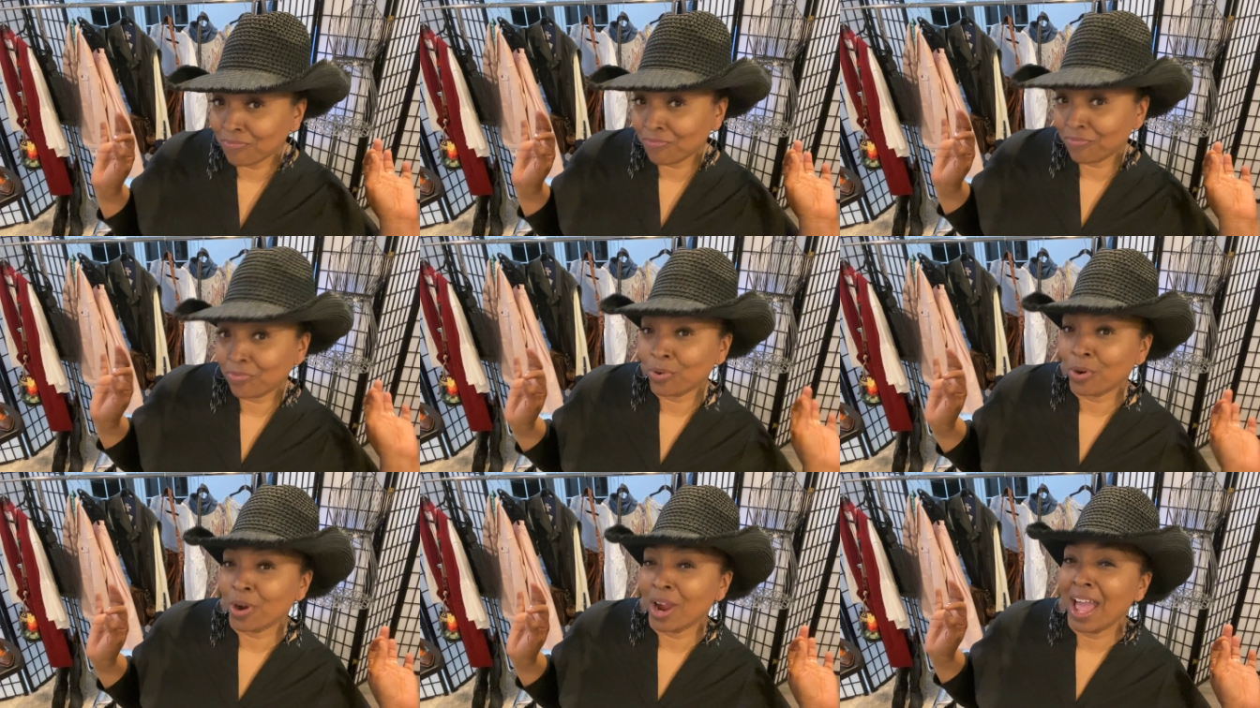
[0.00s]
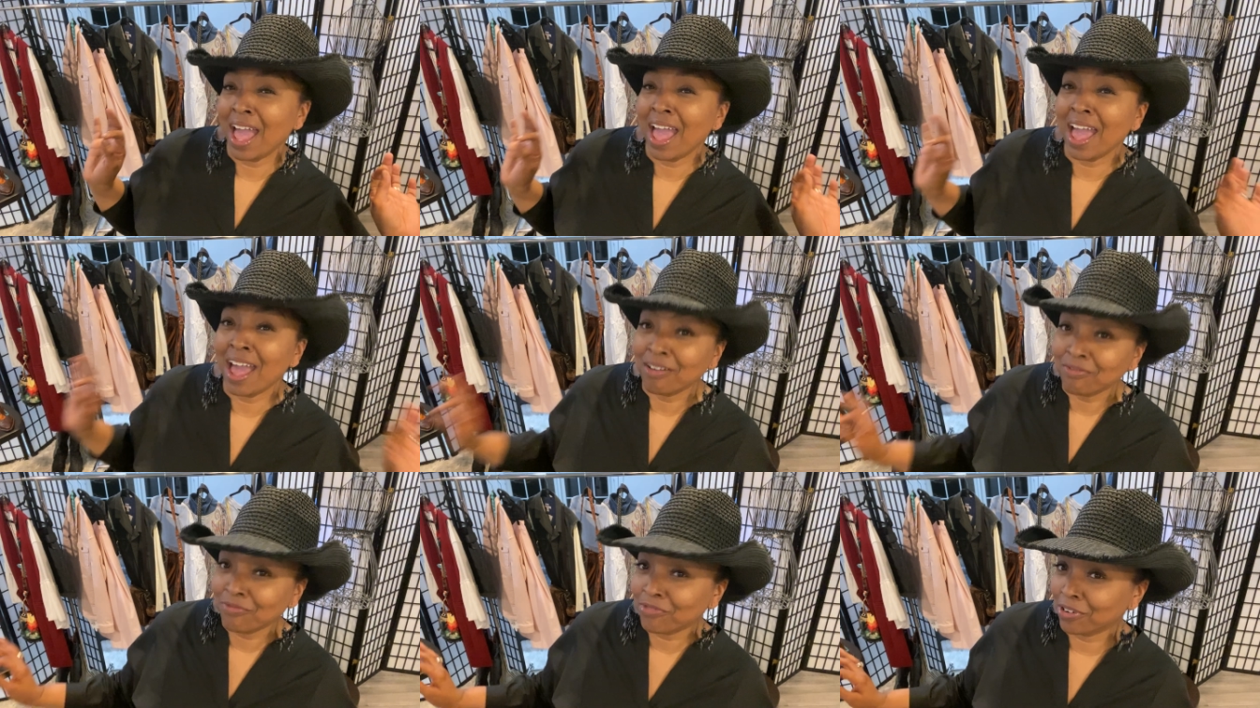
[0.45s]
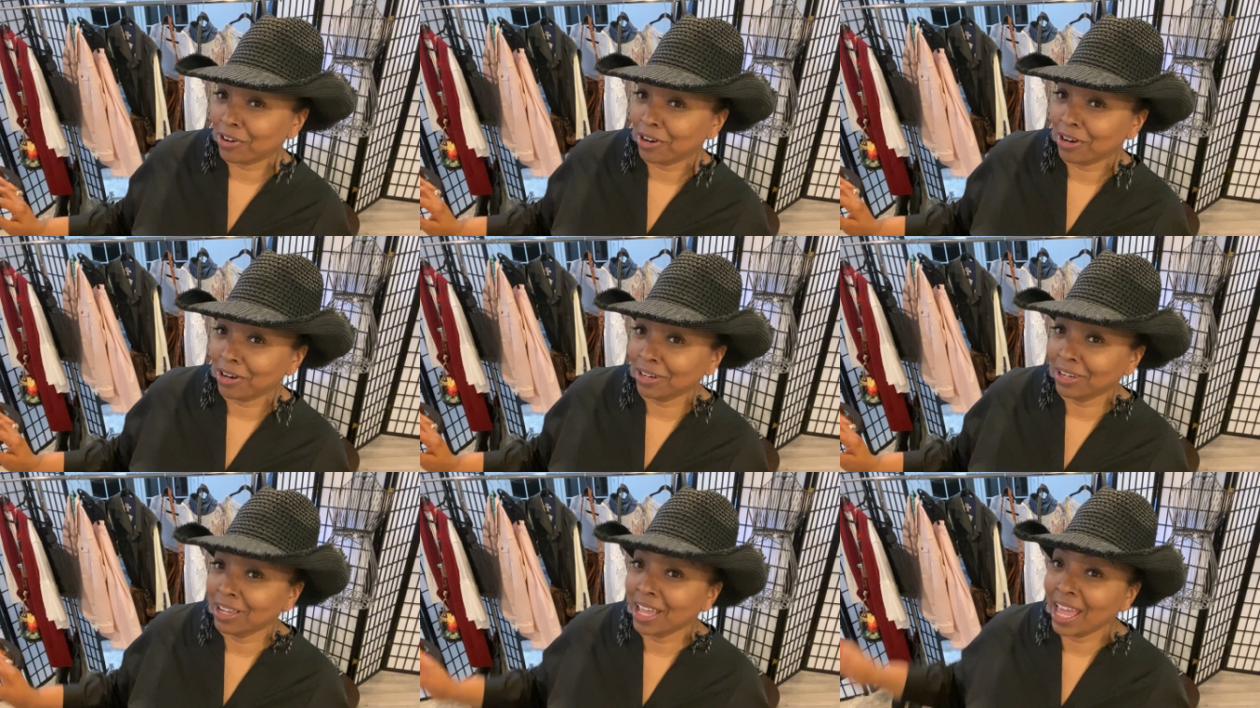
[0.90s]

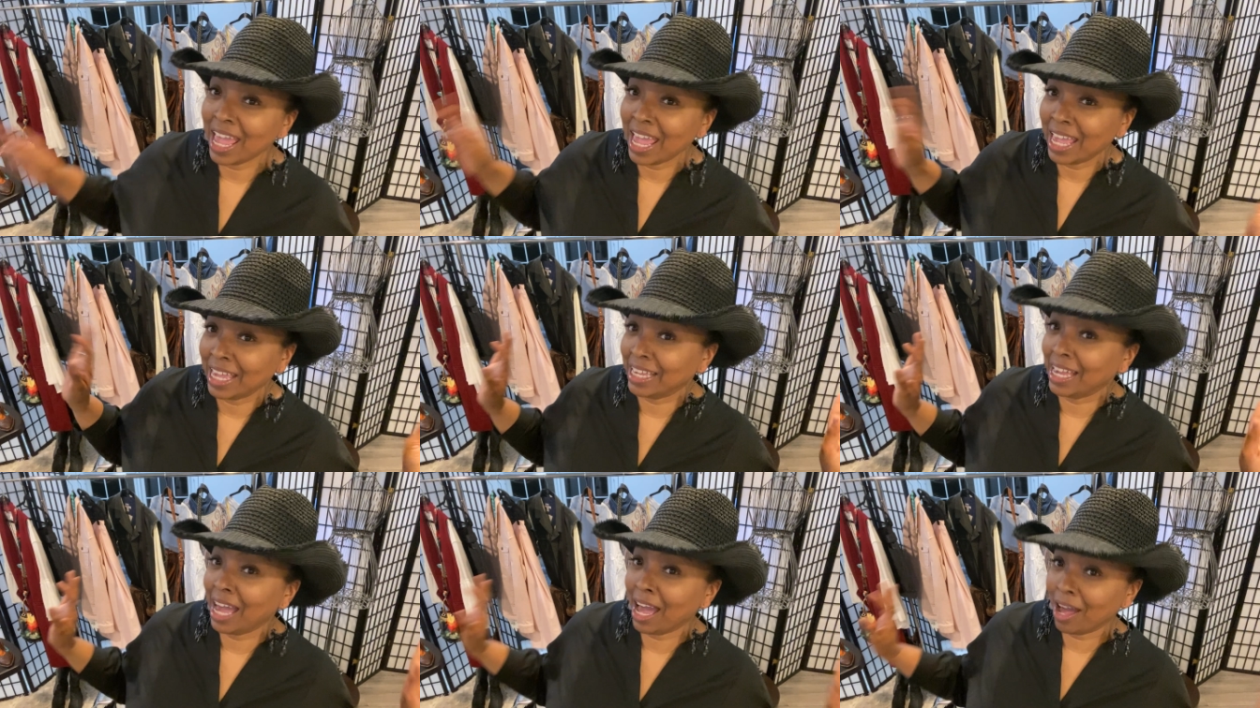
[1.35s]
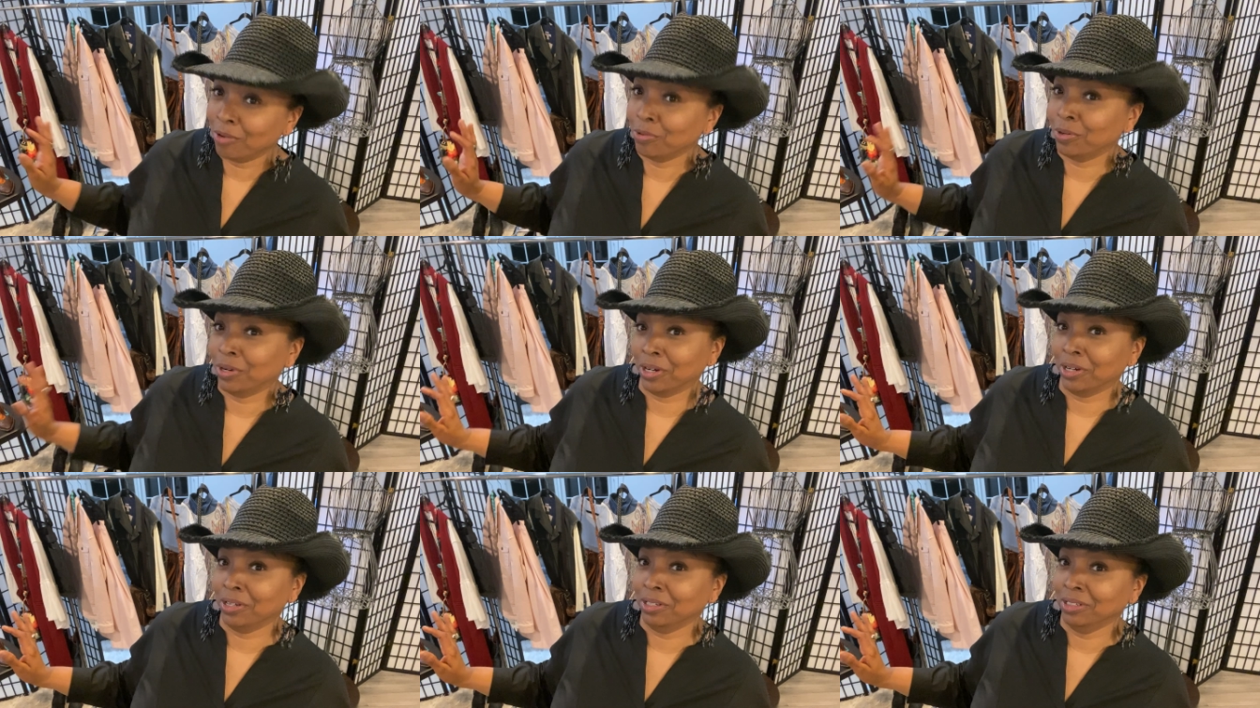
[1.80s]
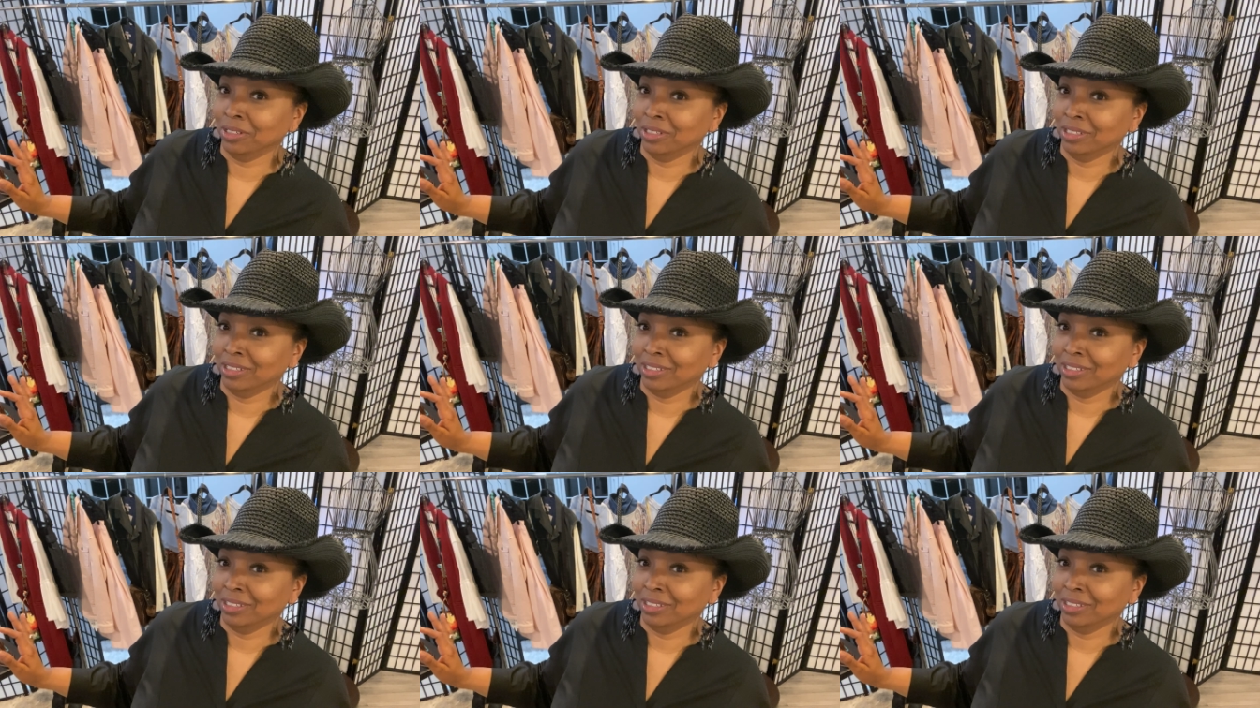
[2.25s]
forever a cowgirl.